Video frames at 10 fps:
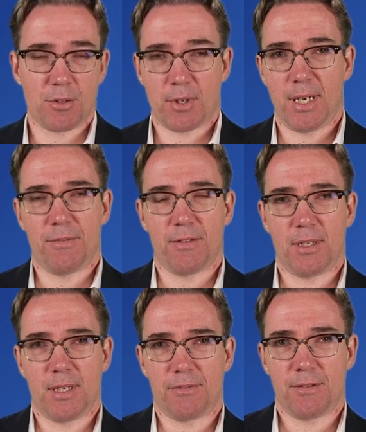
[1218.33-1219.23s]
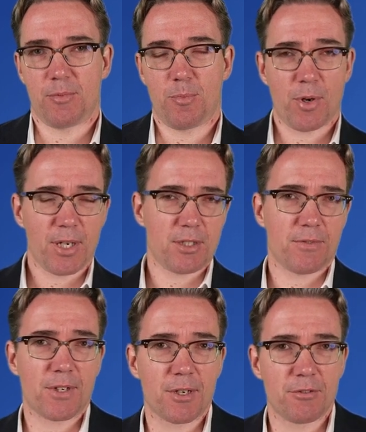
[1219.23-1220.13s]
or even different parts
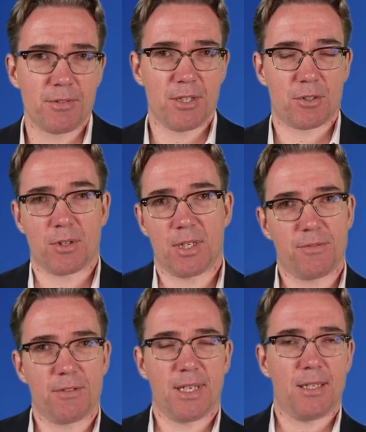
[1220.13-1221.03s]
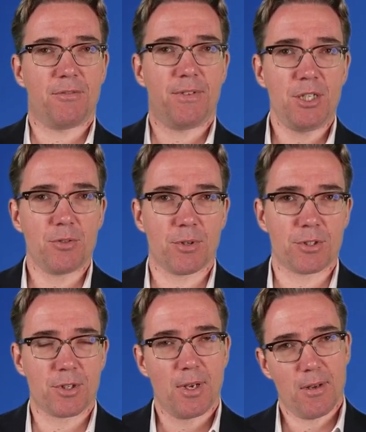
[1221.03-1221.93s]
of countries or different individuals